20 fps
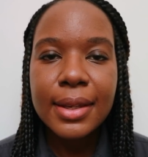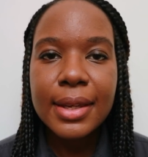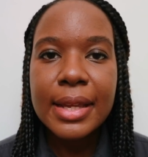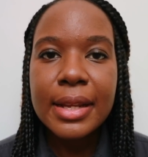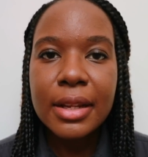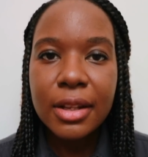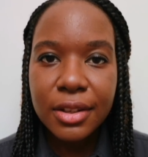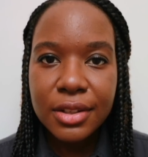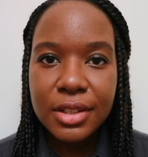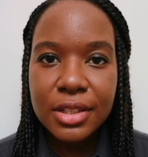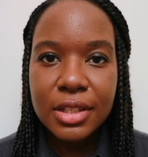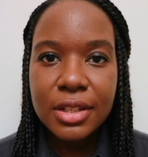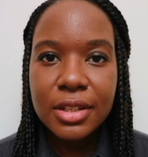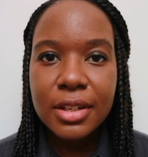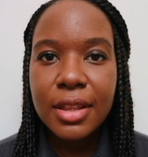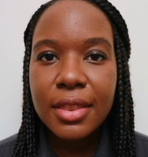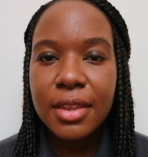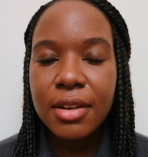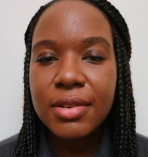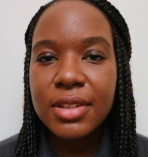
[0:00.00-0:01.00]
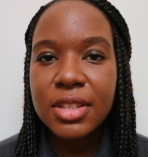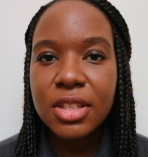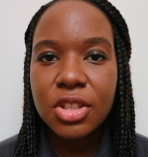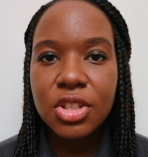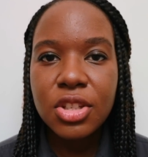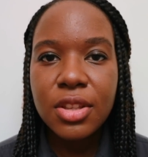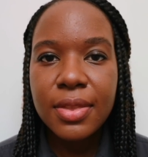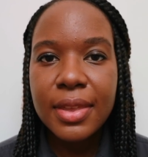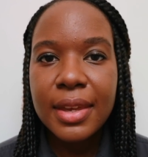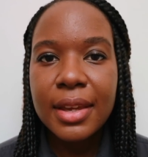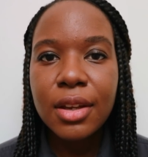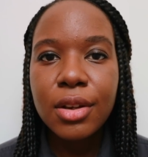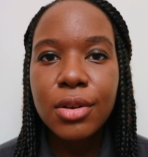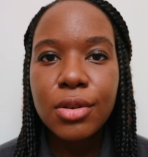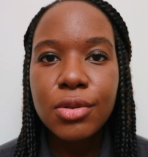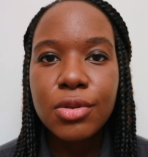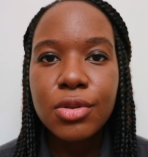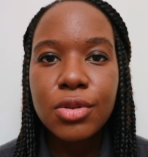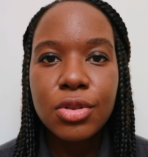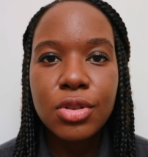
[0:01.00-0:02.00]
In London, there is such a thing
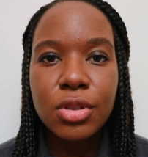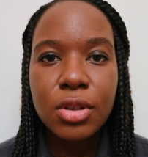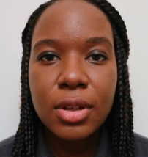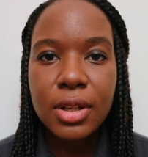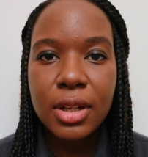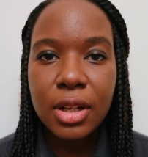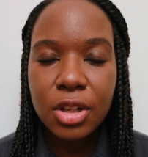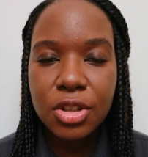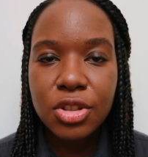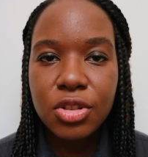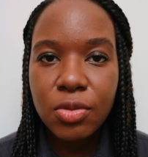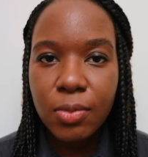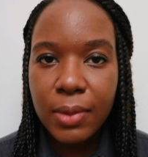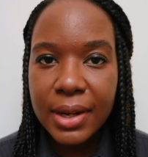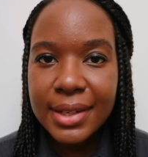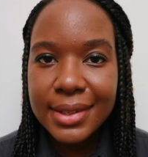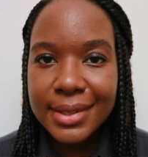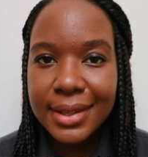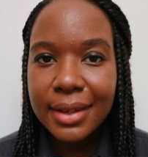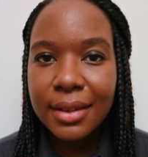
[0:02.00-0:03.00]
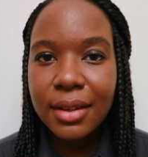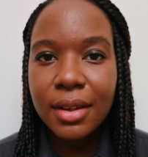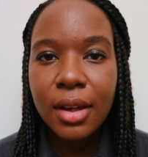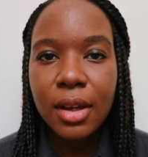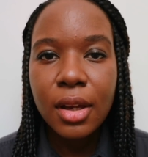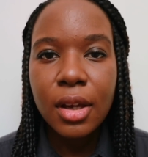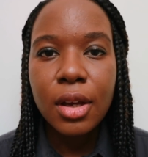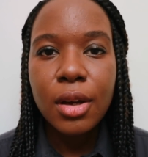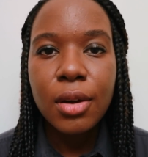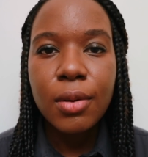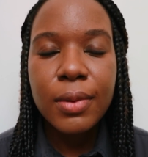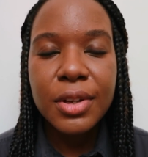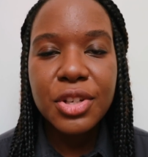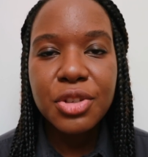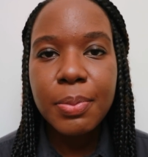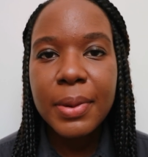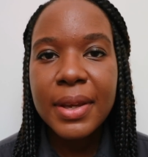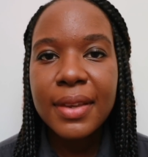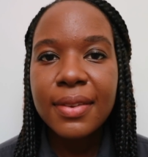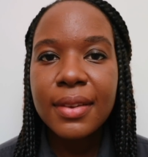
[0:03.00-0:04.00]
called London waiting,
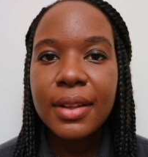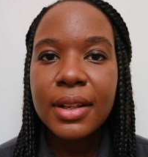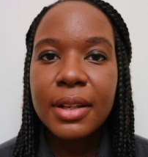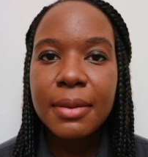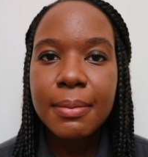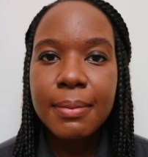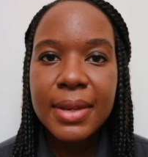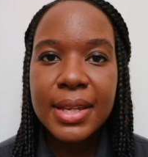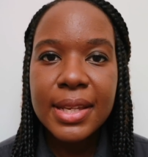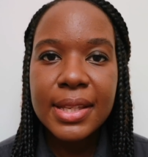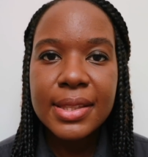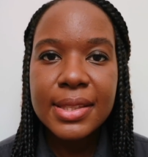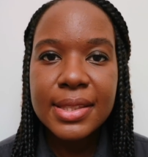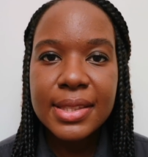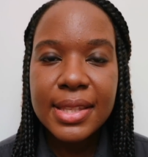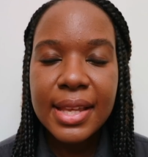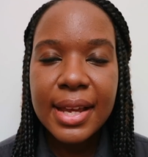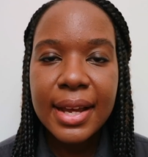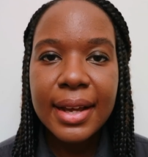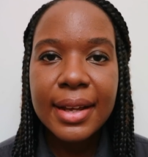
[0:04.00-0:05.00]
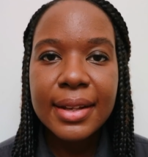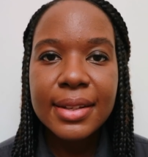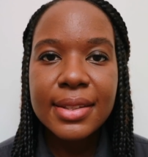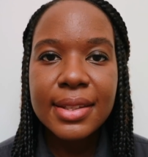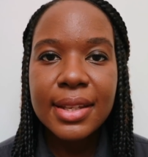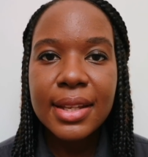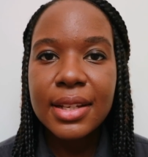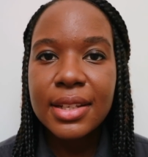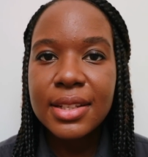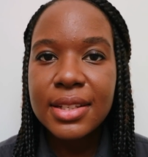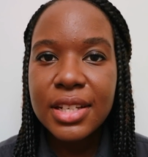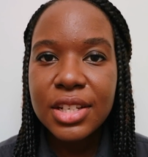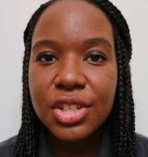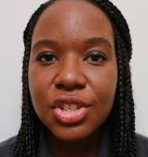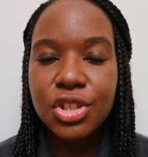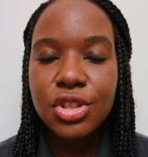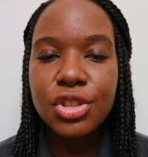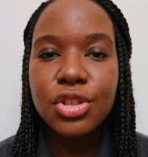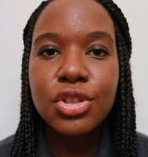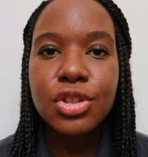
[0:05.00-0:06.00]
which basically means that in
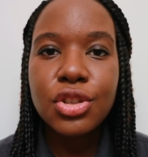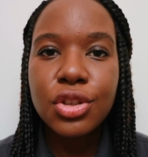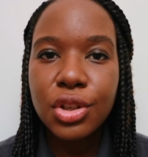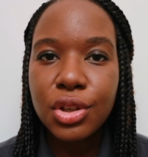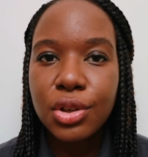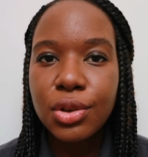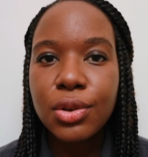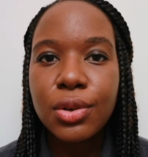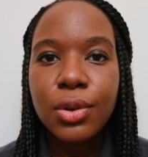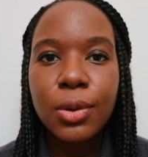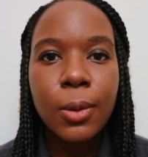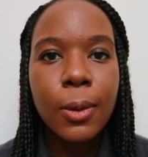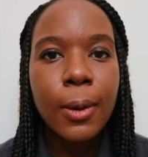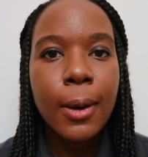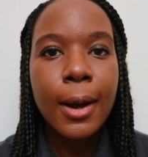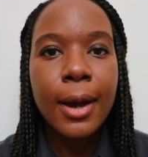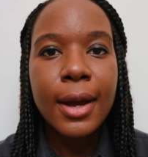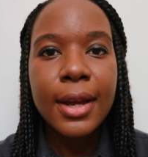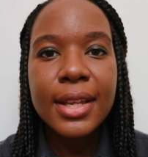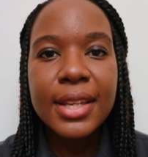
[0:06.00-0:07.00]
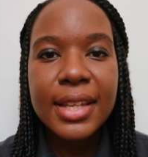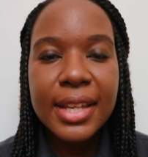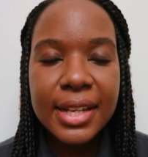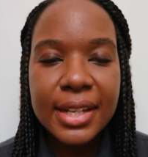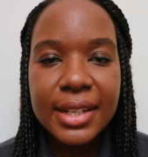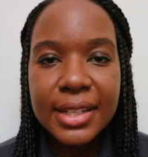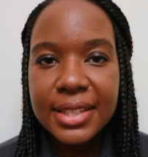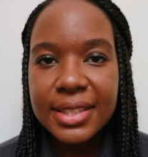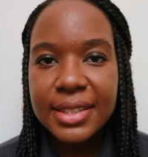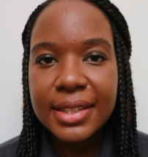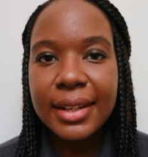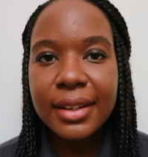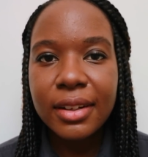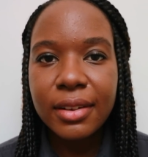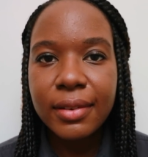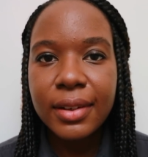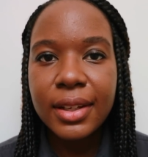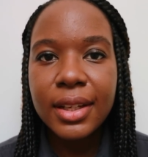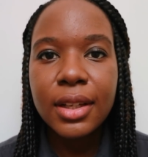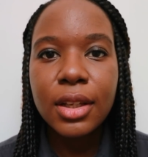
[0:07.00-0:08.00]
addition to your yearly
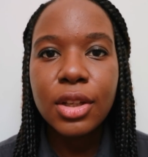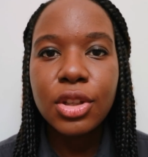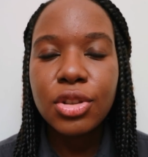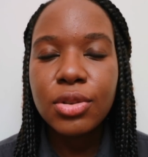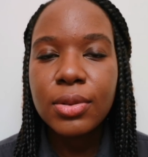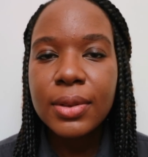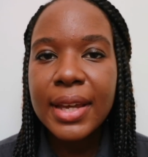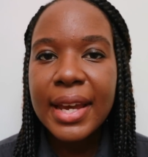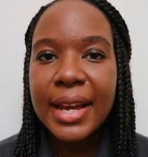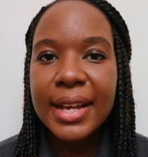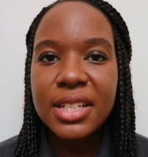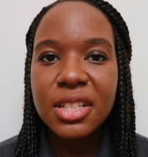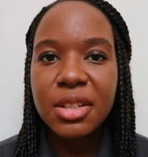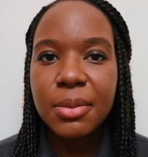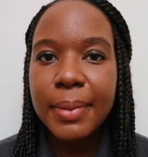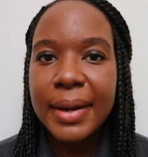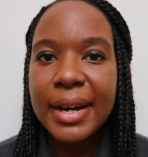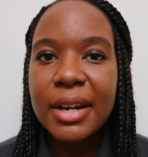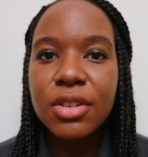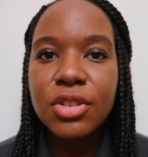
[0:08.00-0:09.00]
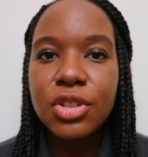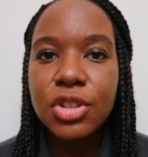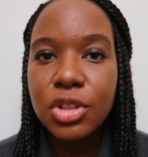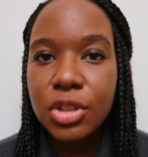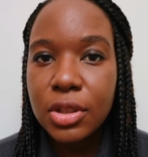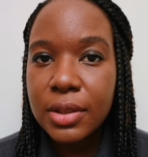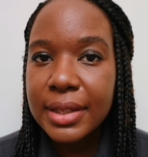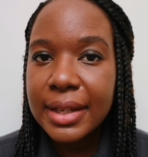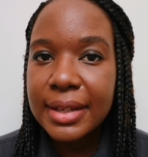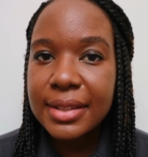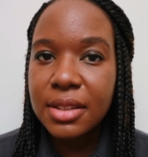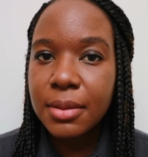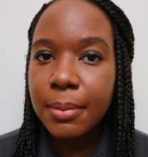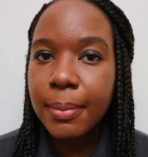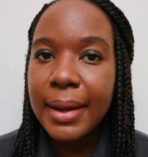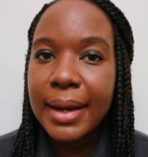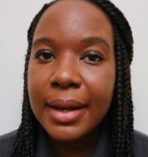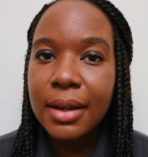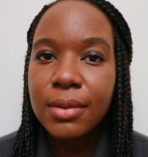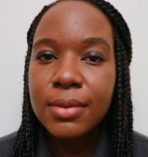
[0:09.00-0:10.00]
salary, you get about
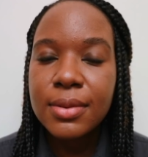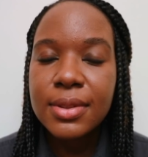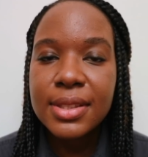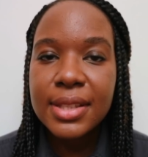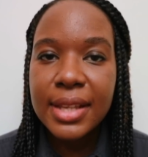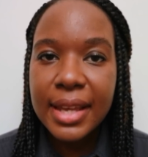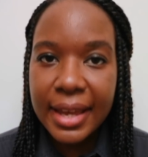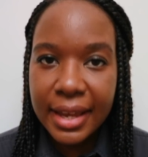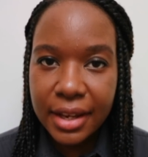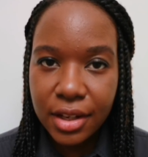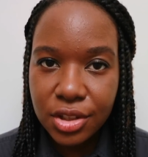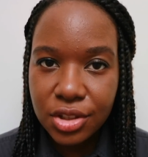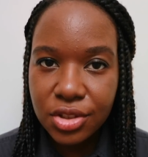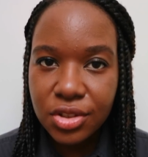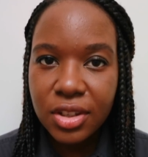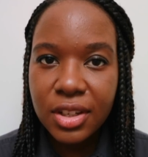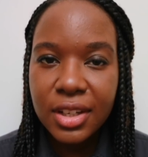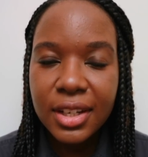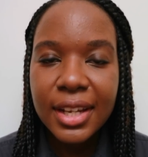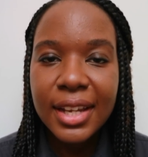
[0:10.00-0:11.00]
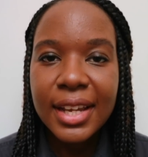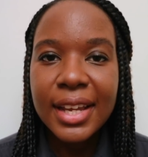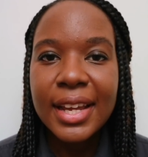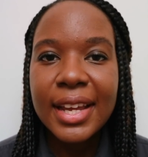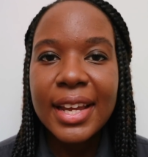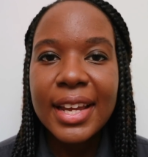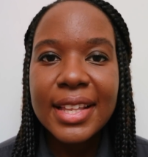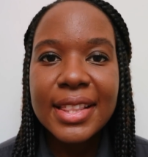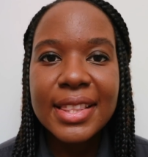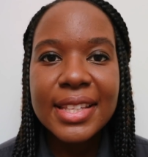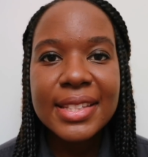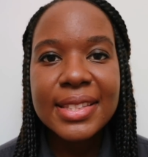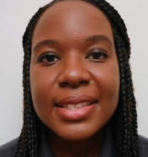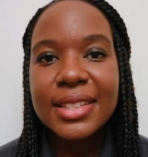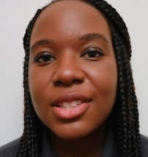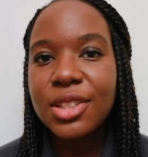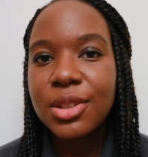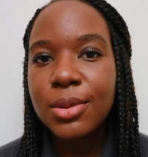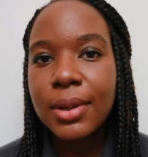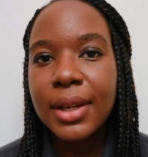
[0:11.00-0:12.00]
£2,000 extra, and this
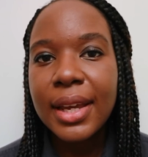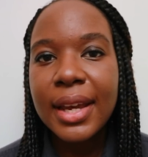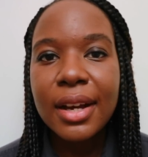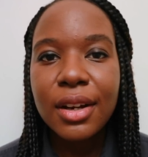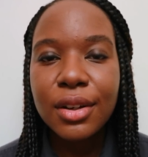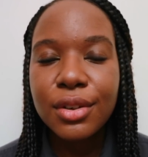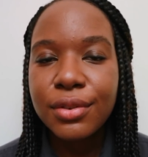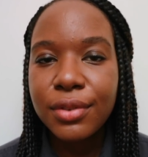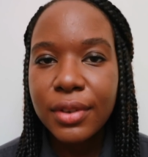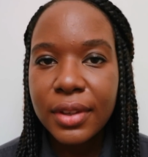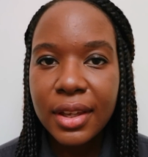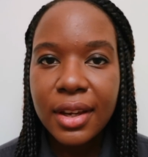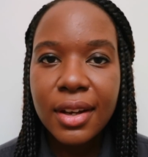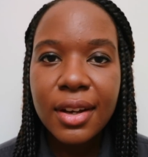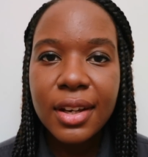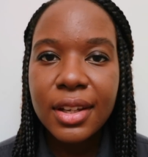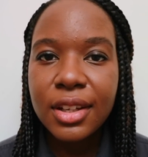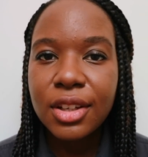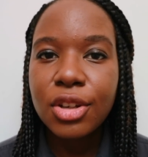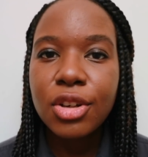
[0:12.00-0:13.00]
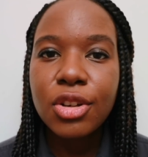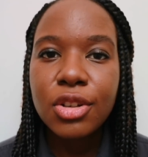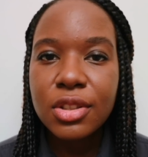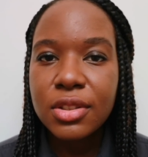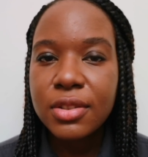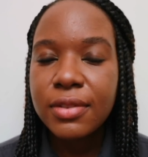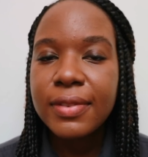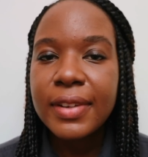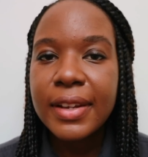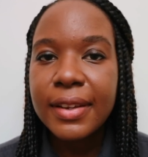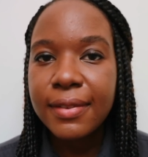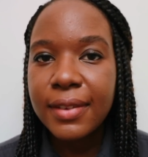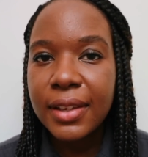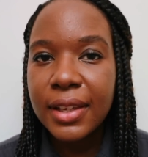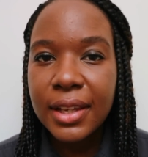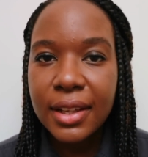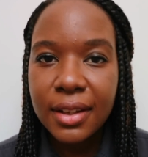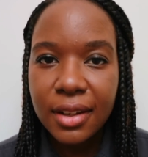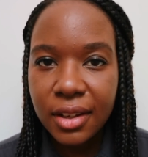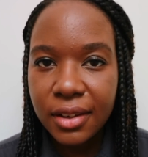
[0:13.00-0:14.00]
is to account for the higher cost of
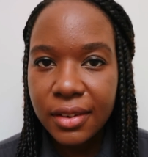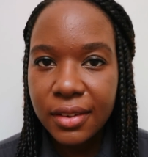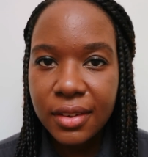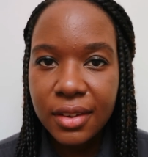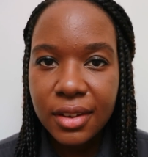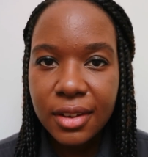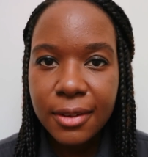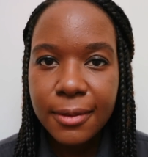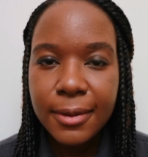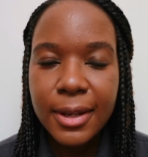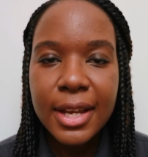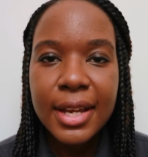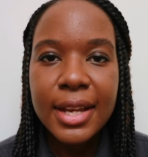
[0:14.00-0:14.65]
living in London.